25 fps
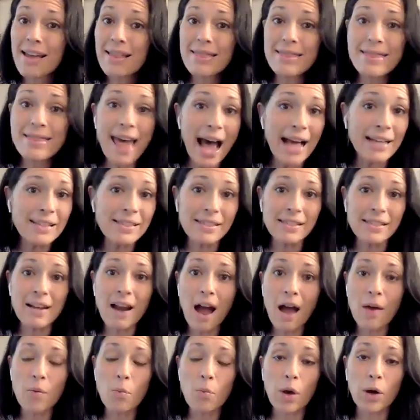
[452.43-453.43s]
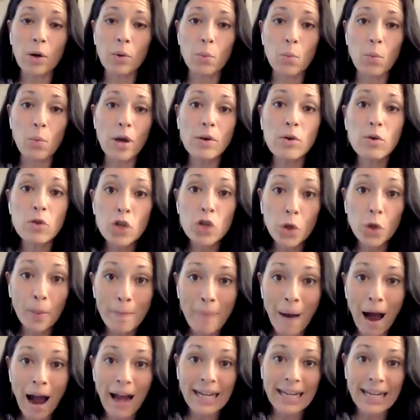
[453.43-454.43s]
That's not what your
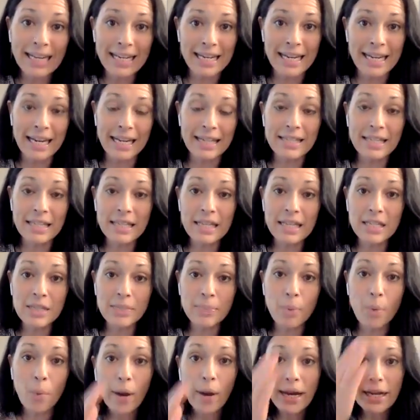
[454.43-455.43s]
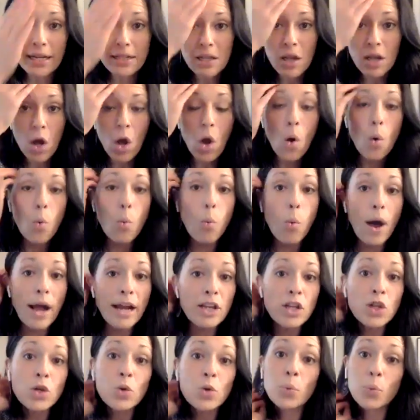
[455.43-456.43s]
body needs at this point.
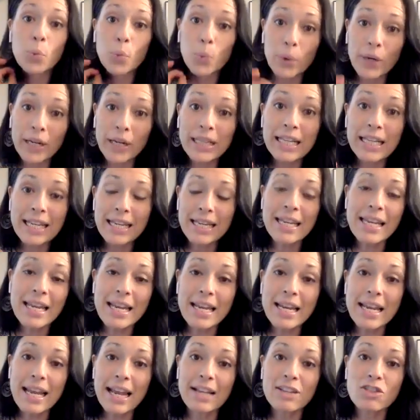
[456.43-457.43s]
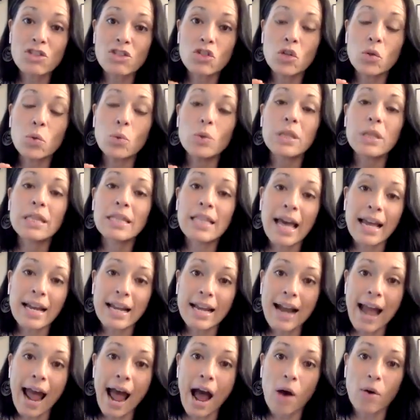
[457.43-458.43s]
What you really need is to let
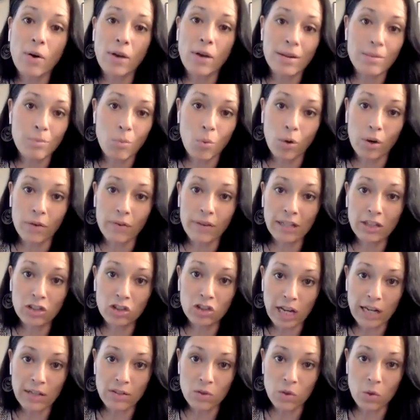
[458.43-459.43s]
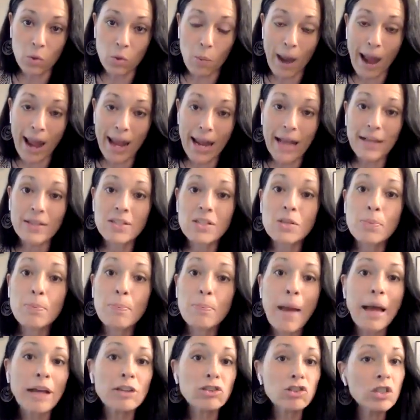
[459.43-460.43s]
it out in more of a gentle way,
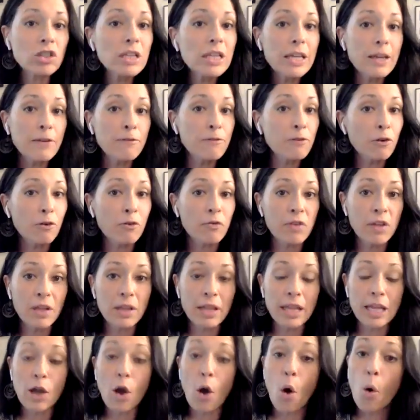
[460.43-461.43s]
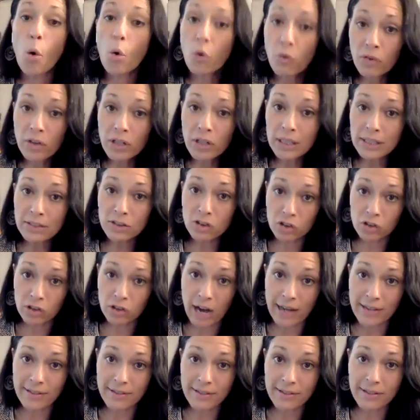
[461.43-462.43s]
especially if you're feeling overly
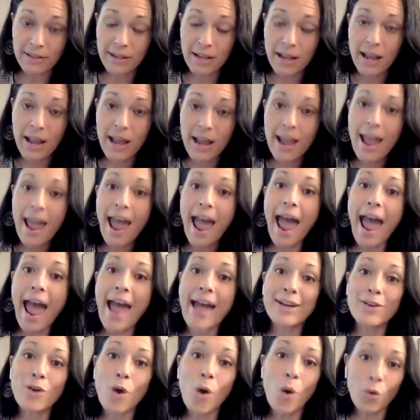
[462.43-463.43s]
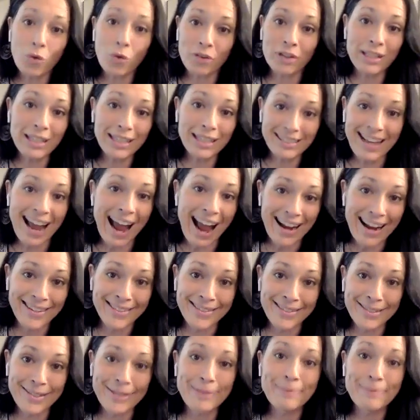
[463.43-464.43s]
stressed and overly taxed.